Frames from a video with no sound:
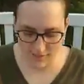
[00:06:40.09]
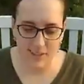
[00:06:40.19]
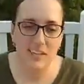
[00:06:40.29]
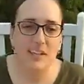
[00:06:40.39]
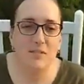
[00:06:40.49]
You
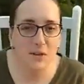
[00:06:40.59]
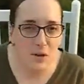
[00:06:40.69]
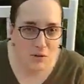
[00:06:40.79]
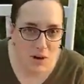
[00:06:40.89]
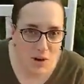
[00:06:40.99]
can never
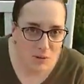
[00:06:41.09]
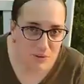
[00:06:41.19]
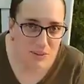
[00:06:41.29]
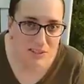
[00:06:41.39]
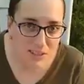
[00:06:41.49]
go wrong
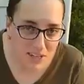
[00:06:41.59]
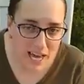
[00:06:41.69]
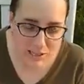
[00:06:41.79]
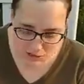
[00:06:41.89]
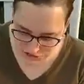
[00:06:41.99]
with a little
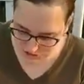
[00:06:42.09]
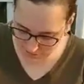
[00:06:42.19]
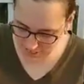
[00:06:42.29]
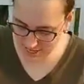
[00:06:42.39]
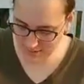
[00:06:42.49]
extra,
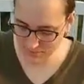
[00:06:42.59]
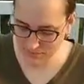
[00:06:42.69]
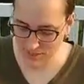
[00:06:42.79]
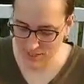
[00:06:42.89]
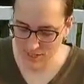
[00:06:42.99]
right?
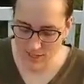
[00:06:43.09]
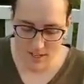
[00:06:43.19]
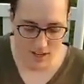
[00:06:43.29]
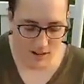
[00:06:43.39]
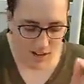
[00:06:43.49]

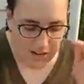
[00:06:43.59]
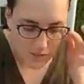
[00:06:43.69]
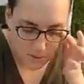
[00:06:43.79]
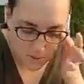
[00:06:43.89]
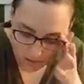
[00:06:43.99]
All right,
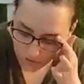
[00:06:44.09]
so I put my